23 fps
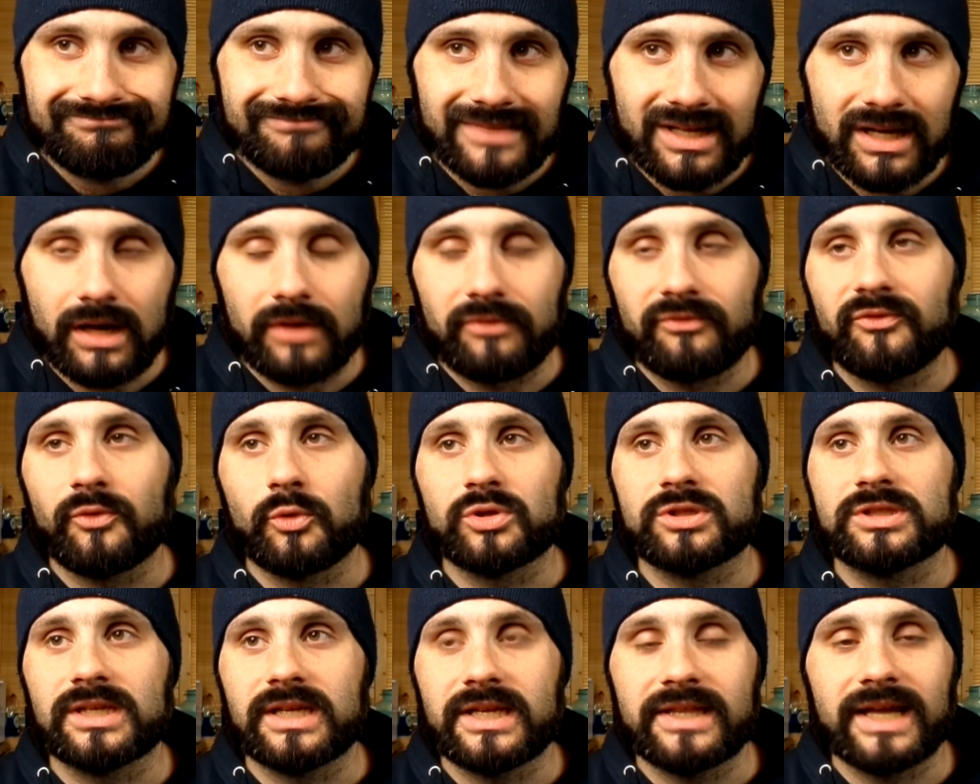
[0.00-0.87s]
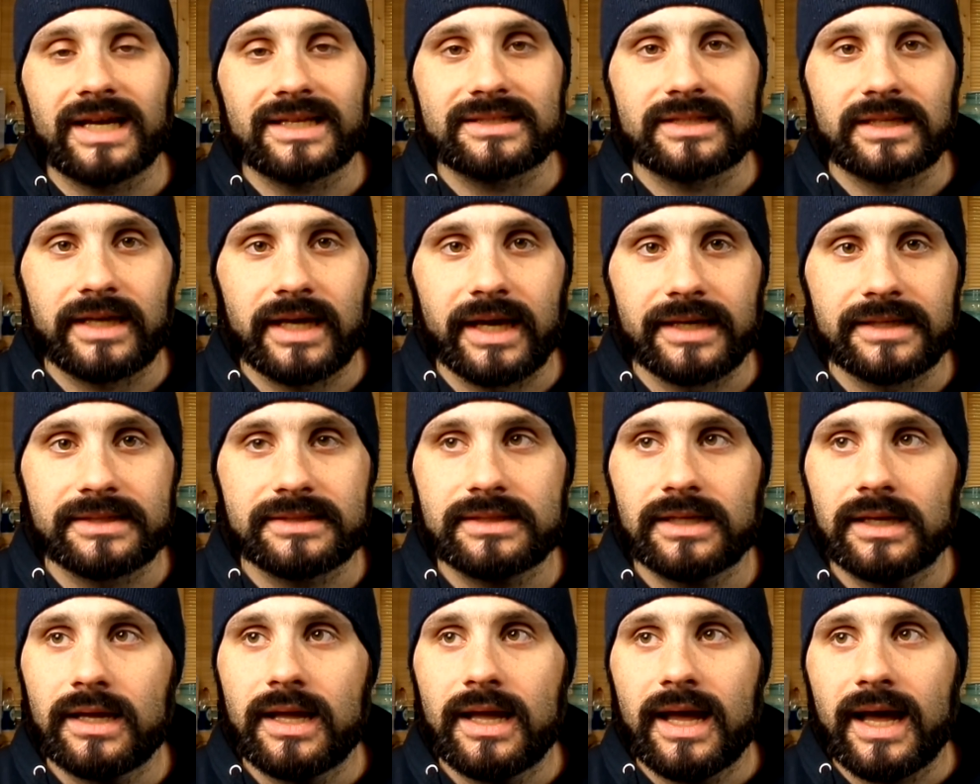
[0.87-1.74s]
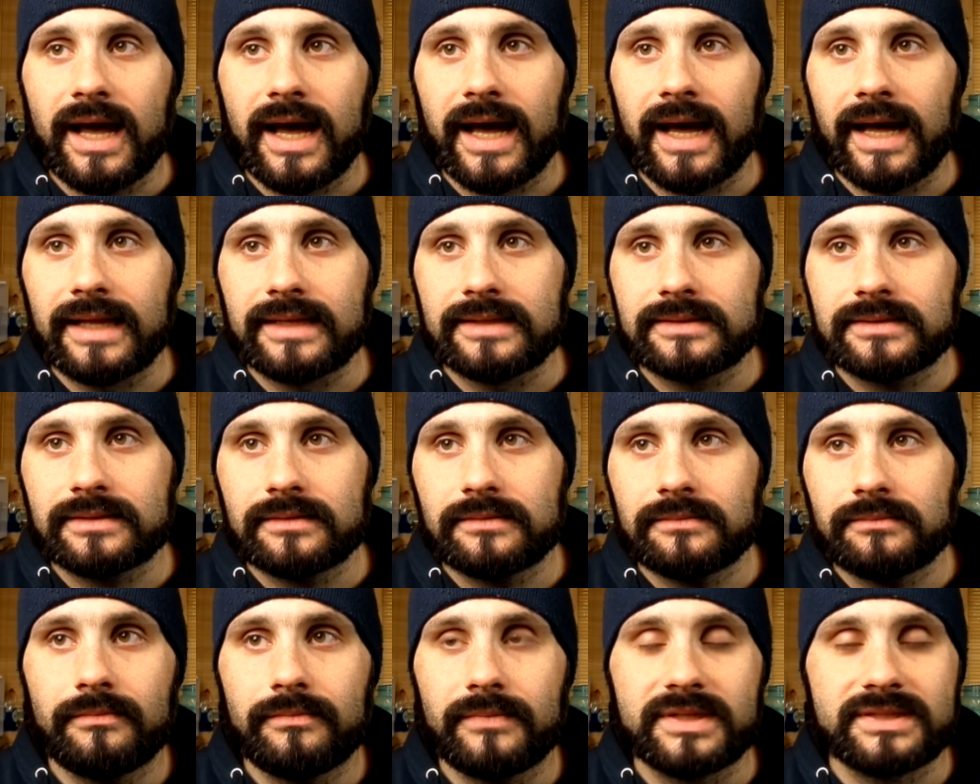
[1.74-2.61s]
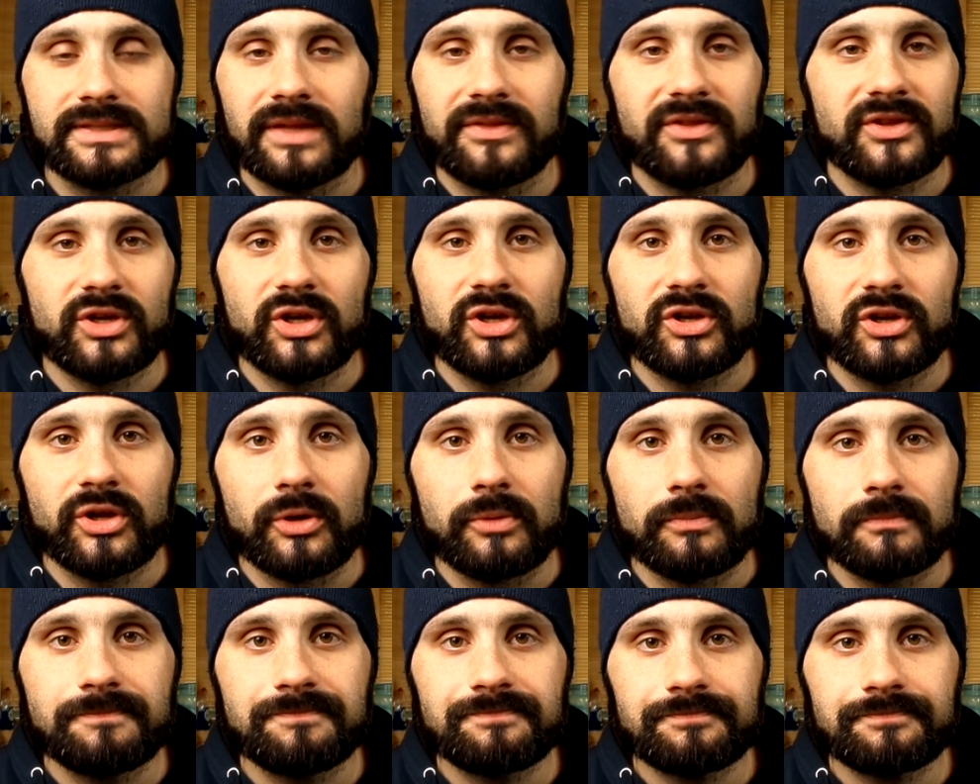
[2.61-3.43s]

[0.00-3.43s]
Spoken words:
Unfortunately, that's the case. And there's nothing you can do.